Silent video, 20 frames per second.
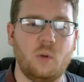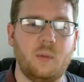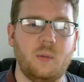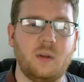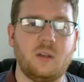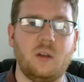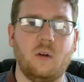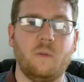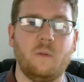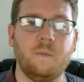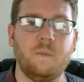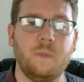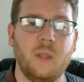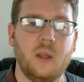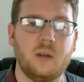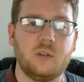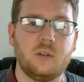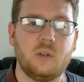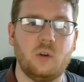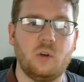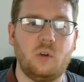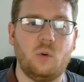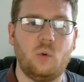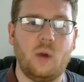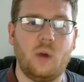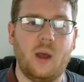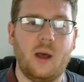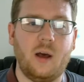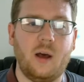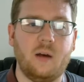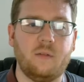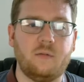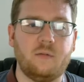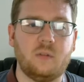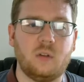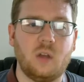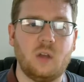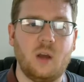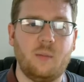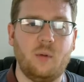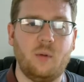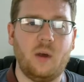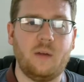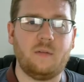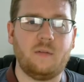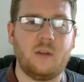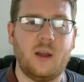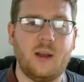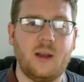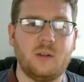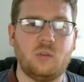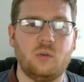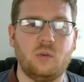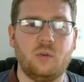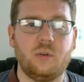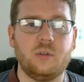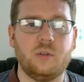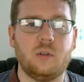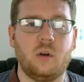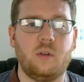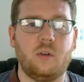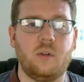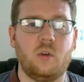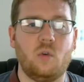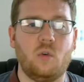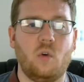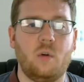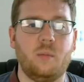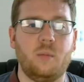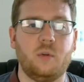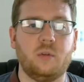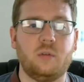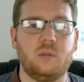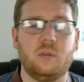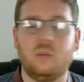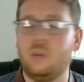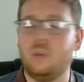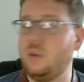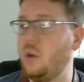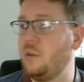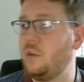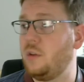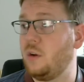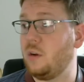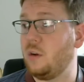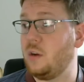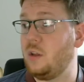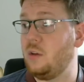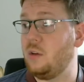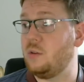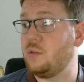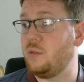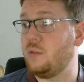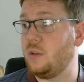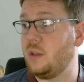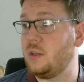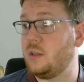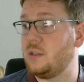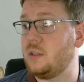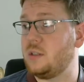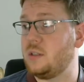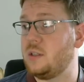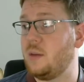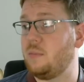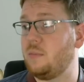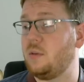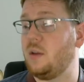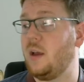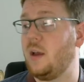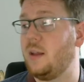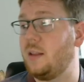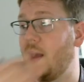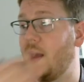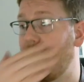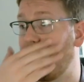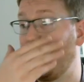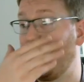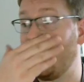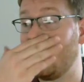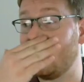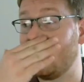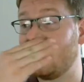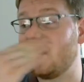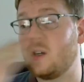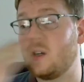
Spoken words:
big deal. So you have a couple F naturals are the normal note that you're going to use for this, except at that point it's